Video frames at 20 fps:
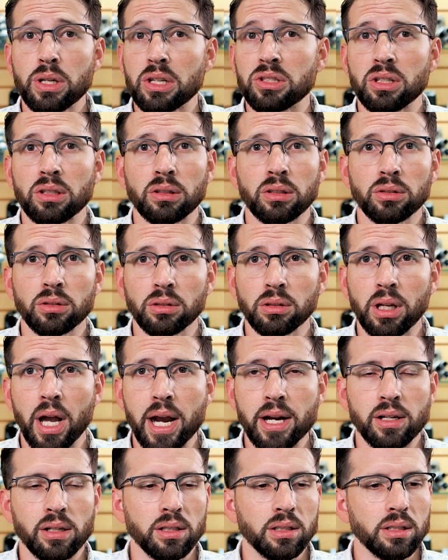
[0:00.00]
It's a little
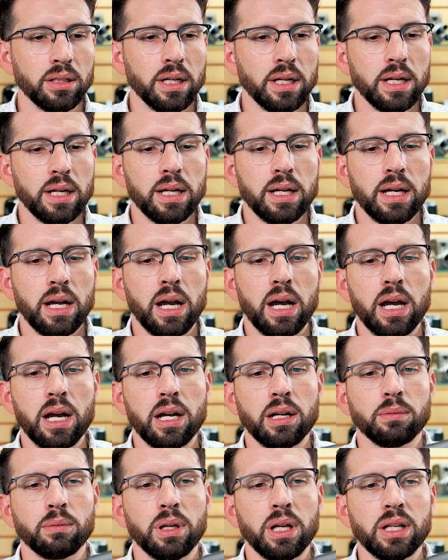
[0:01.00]
lighter.
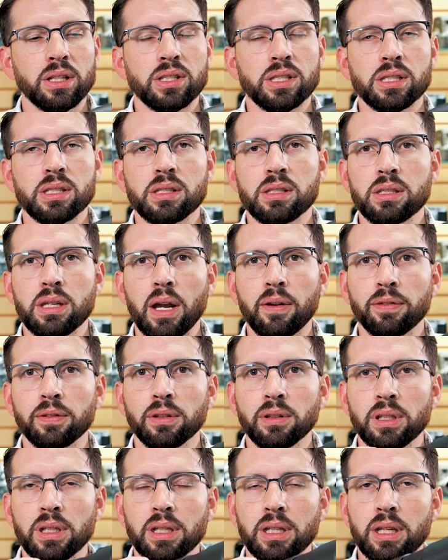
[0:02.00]
It's
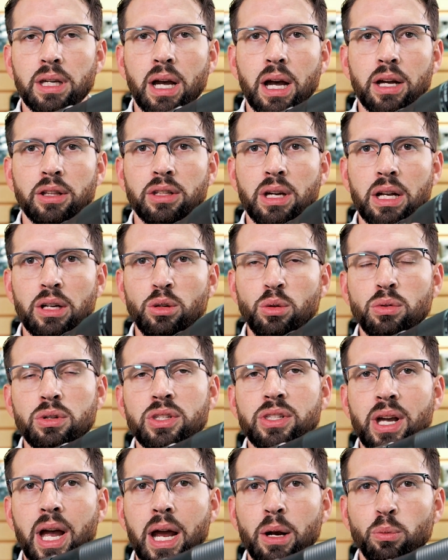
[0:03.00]
definitely that new
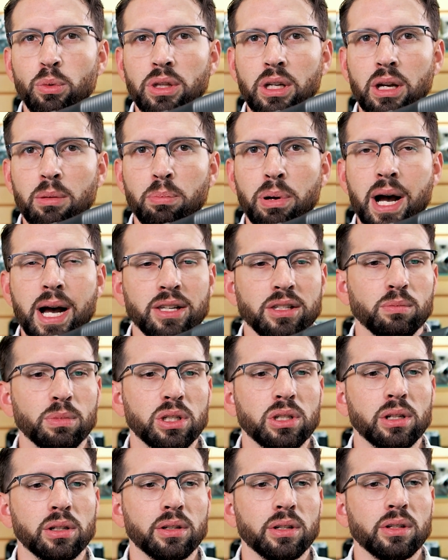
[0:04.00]
design with the composite
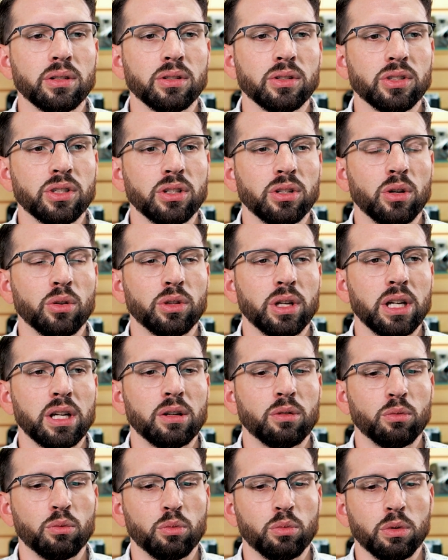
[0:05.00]
materials.
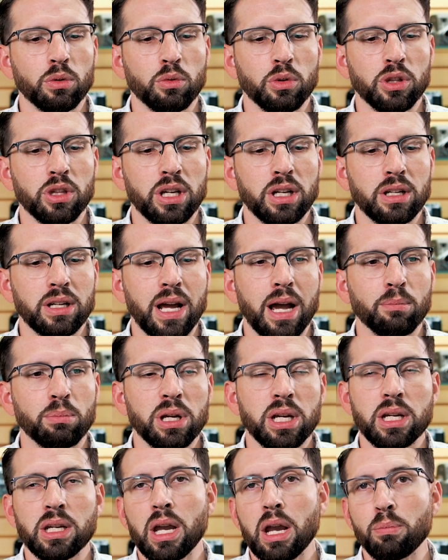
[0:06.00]
With it not
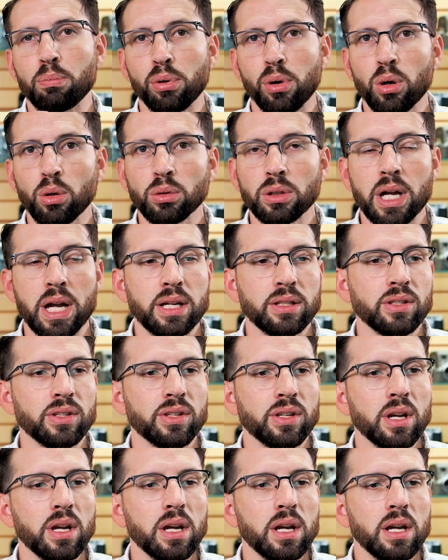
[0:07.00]
being a pro
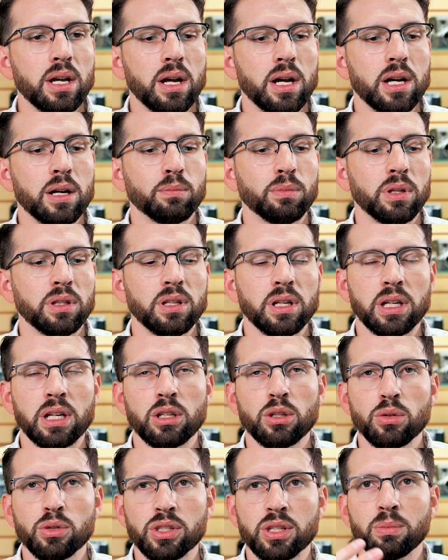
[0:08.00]
lens, they
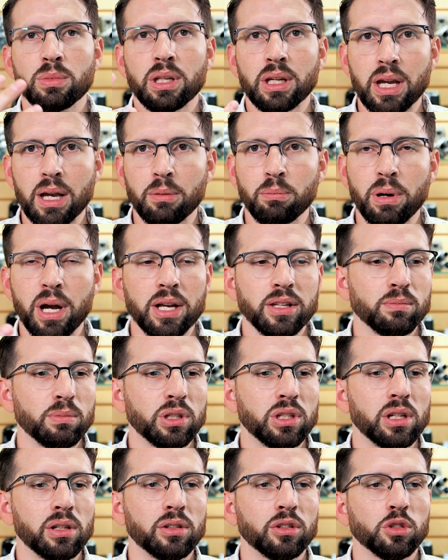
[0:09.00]
can use some of the composite
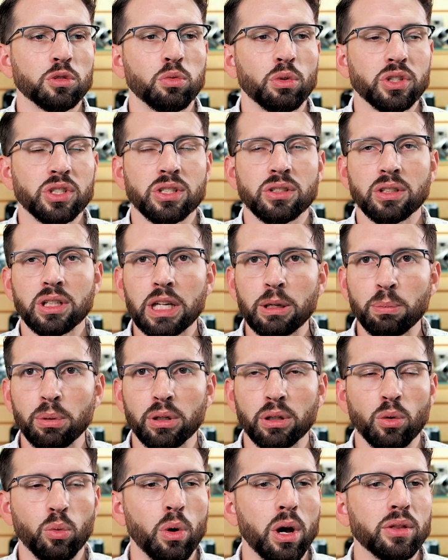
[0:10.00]
materials while still
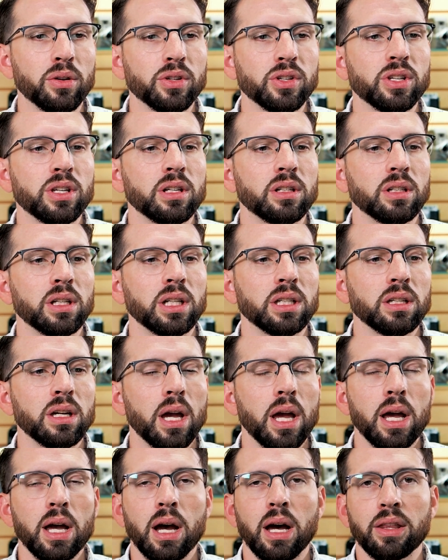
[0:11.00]
keeping the weather
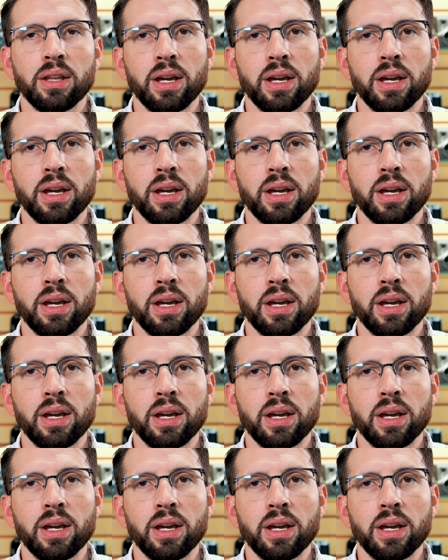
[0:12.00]
sealing.